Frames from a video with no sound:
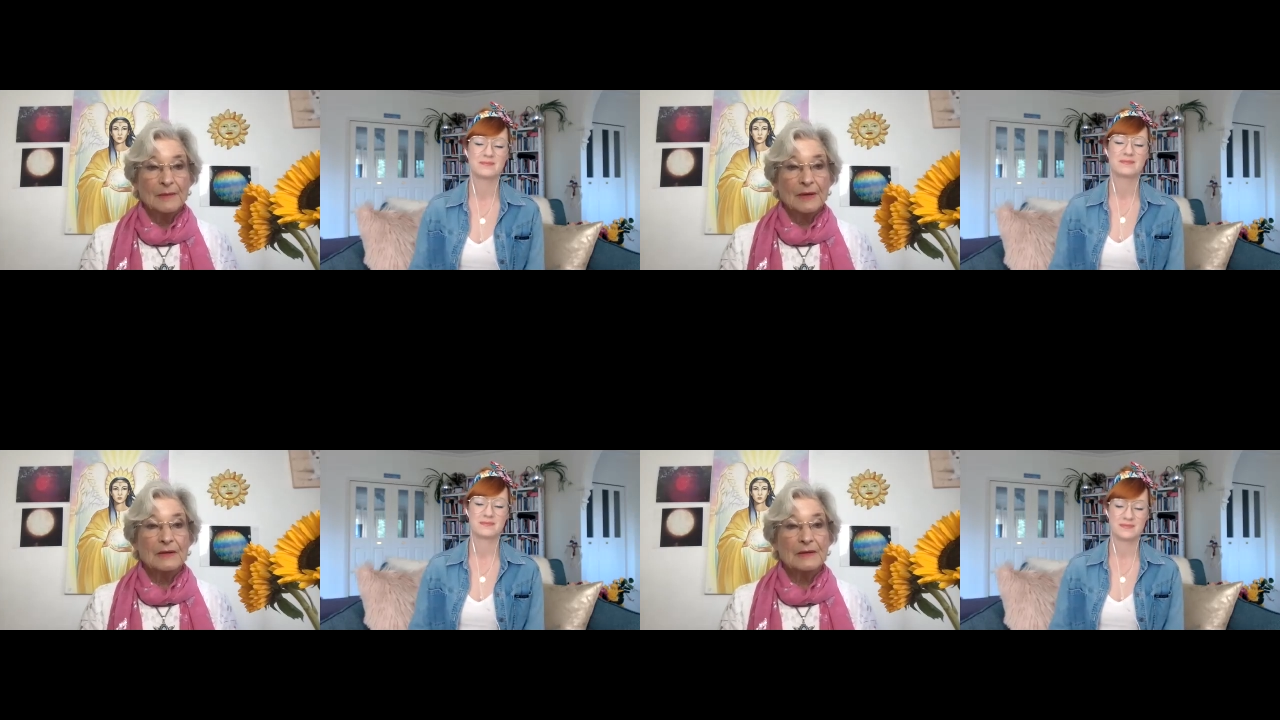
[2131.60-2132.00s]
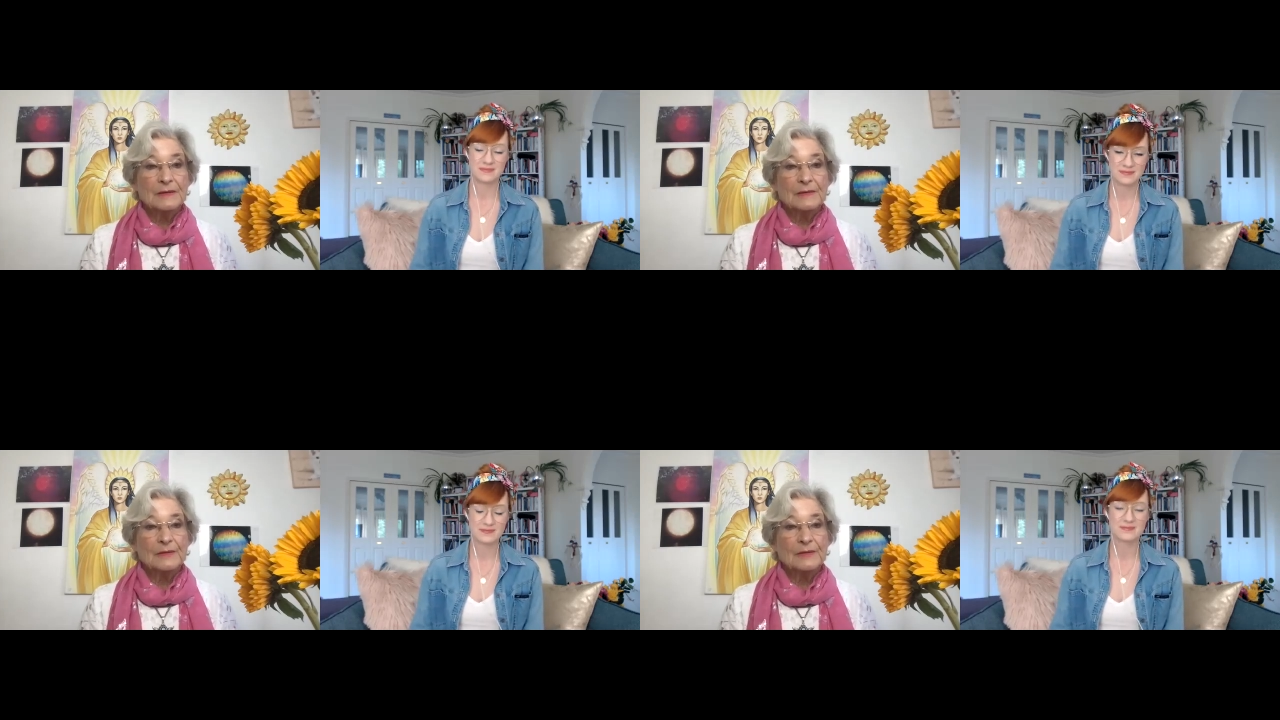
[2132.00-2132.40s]

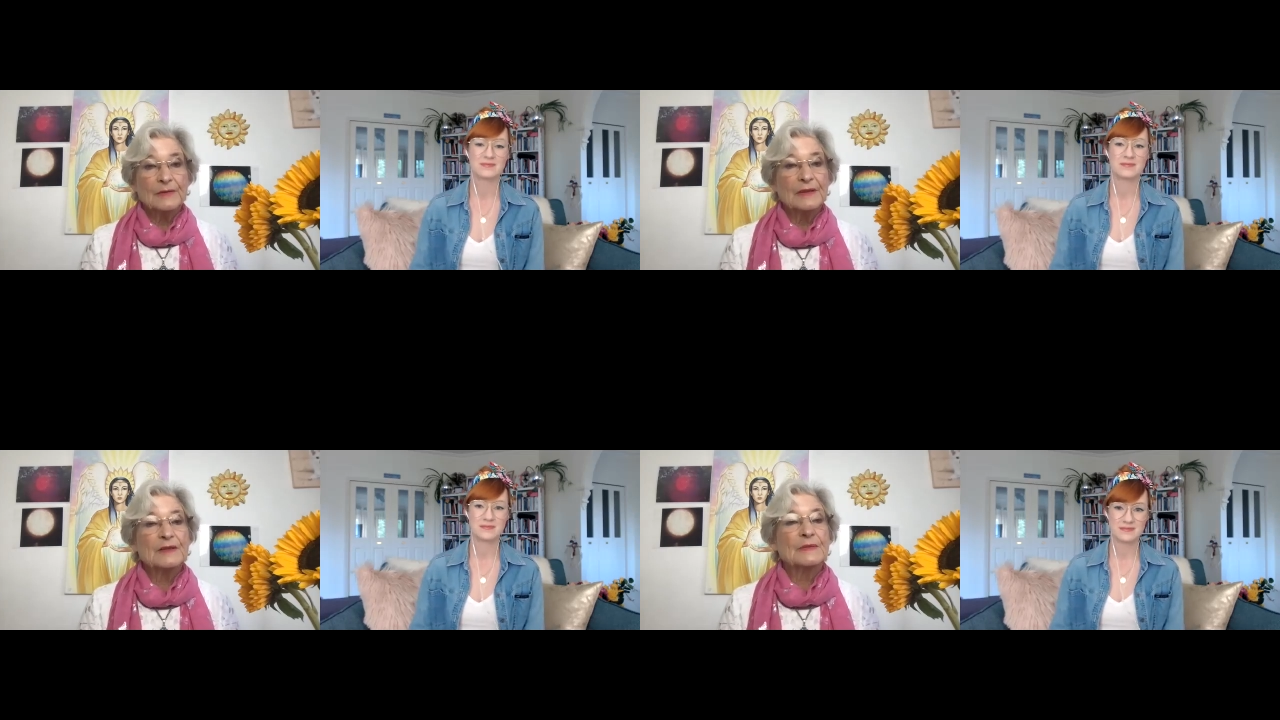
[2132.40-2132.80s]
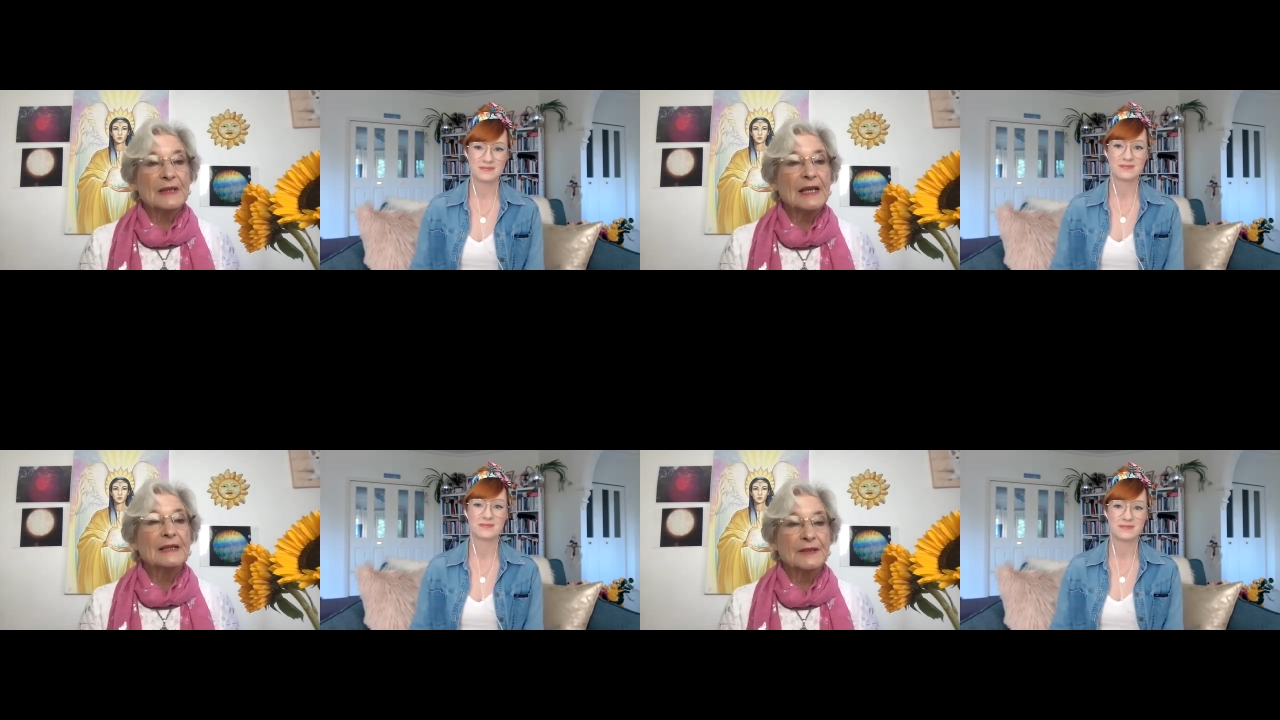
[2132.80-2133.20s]
Speaker 1: because this
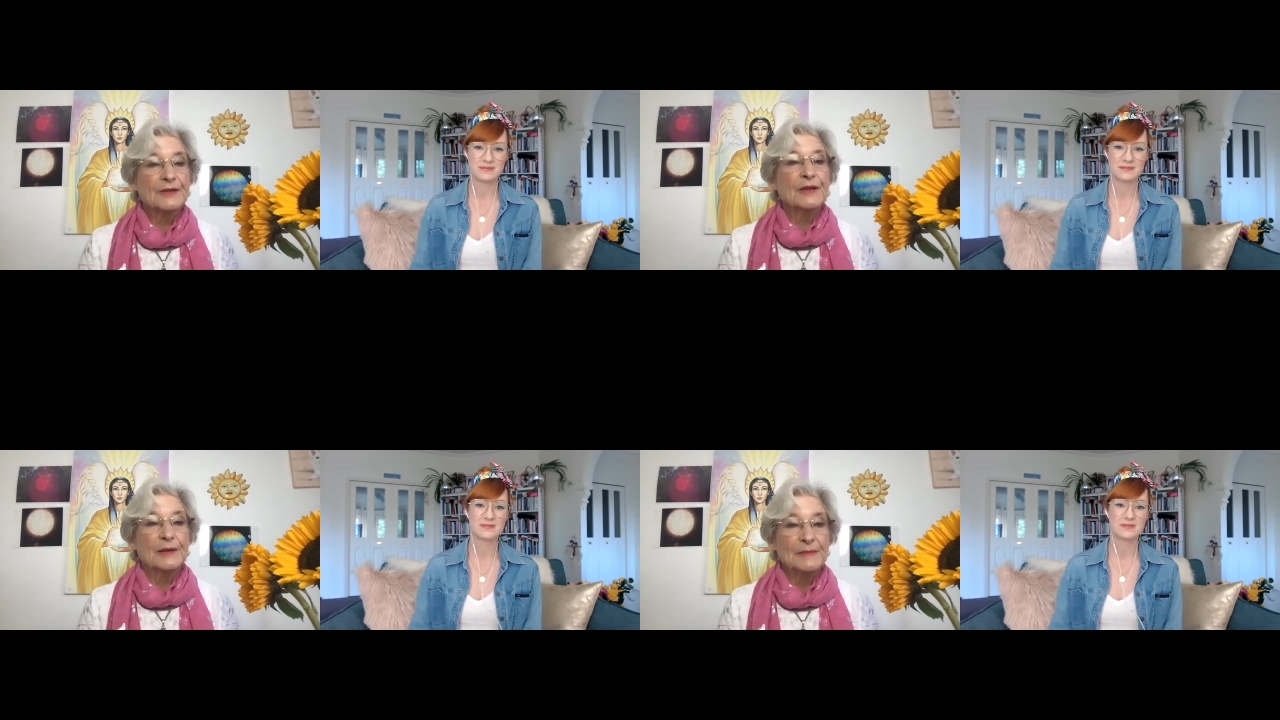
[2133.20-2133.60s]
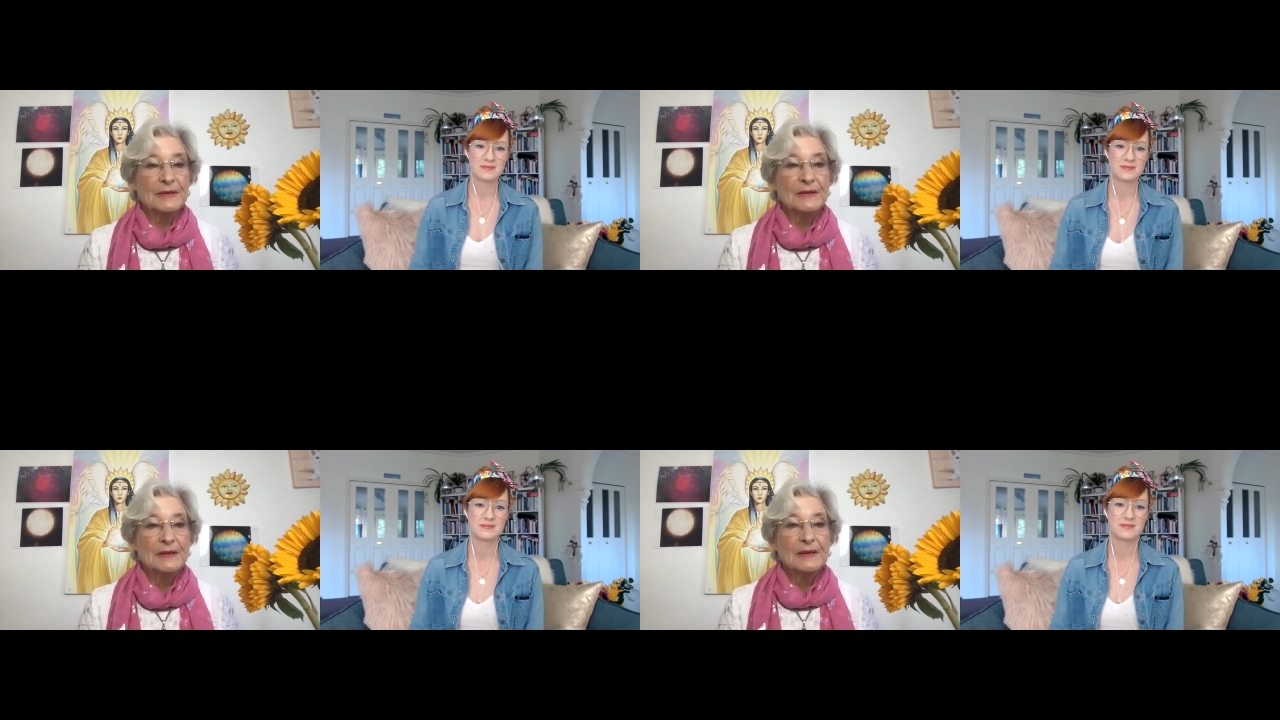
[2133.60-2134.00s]
was end
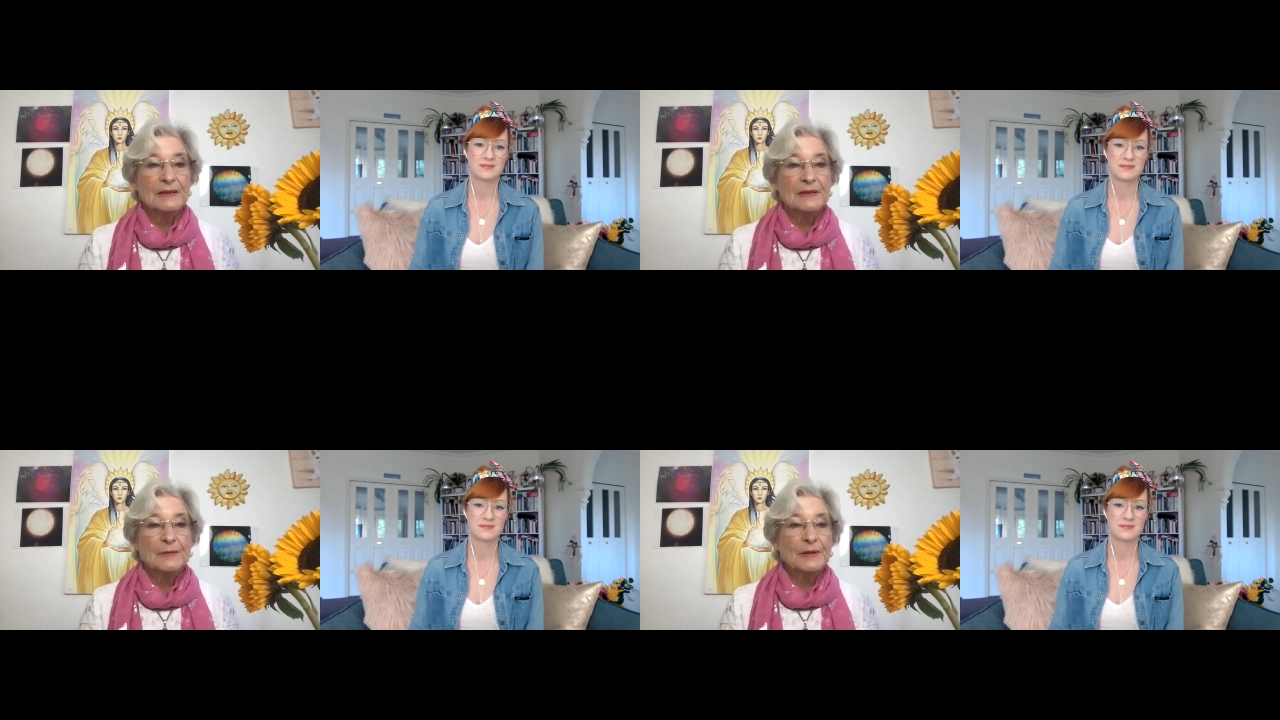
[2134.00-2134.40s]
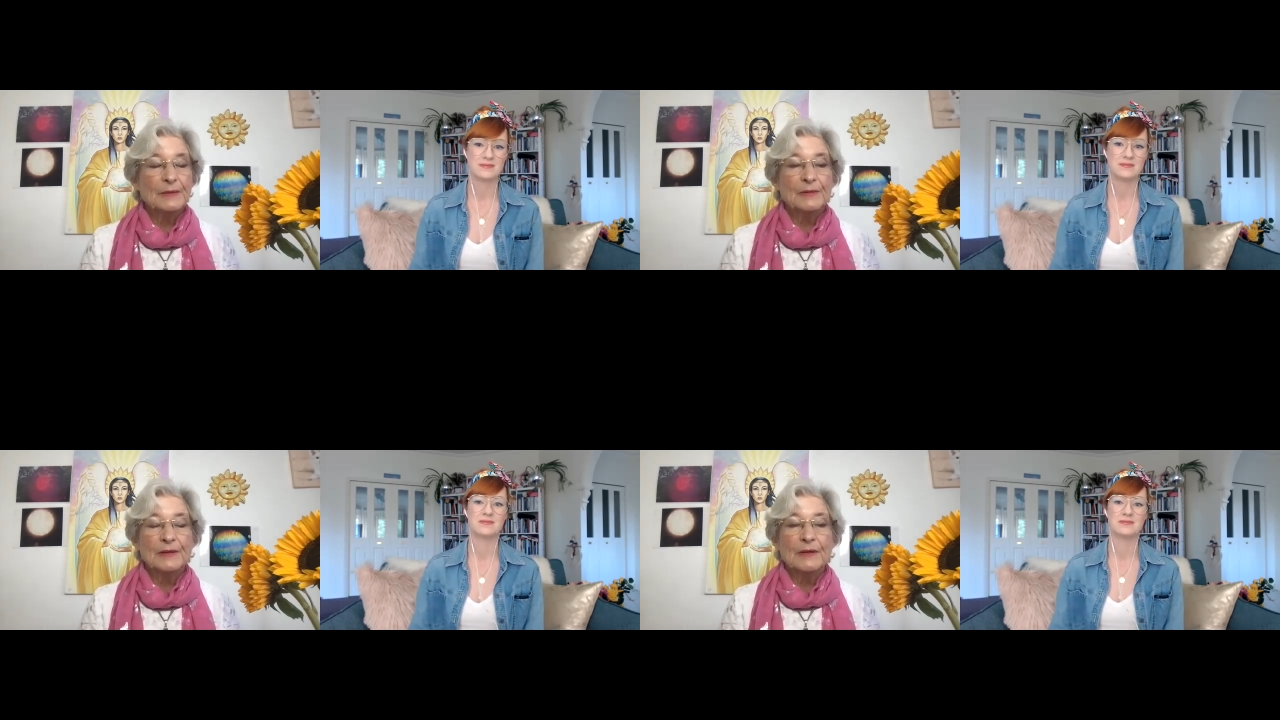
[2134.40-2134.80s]
times. So
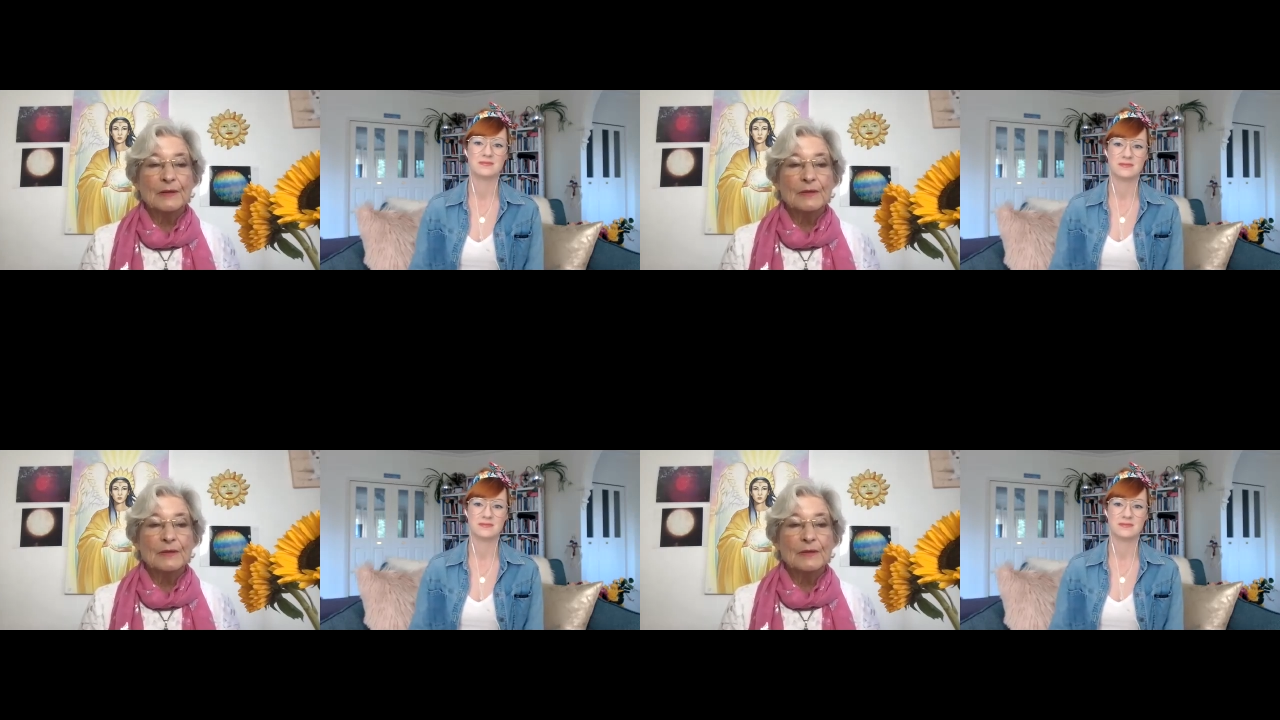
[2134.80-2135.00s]
people no